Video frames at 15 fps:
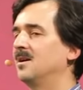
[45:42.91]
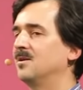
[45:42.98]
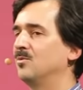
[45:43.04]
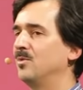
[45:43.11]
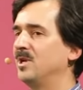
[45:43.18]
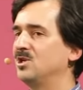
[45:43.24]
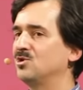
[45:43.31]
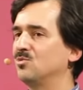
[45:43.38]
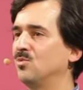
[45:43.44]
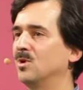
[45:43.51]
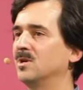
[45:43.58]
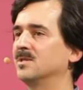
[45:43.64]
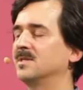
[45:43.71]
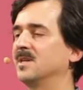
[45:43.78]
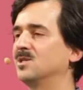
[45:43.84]
which
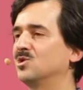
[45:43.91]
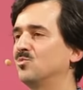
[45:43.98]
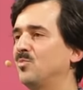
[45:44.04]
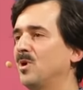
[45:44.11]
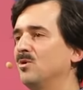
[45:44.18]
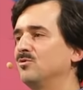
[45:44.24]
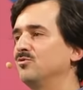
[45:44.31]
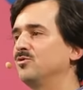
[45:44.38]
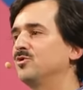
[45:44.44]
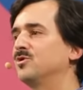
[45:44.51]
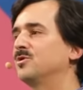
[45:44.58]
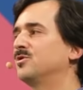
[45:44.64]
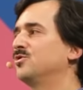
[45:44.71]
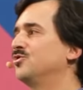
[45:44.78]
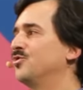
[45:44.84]
was
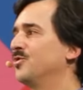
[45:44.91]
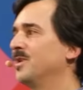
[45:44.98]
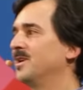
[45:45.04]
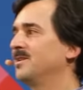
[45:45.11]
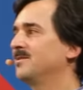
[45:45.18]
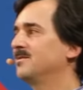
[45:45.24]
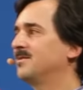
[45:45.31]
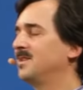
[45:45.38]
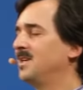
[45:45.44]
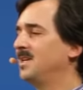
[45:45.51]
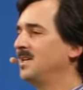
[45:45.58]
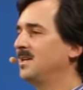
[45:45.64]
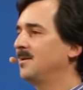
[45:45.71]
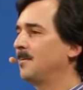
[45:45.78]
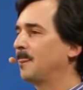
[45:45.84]
exposed during
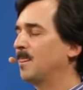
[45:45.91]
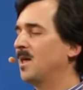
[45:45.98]
the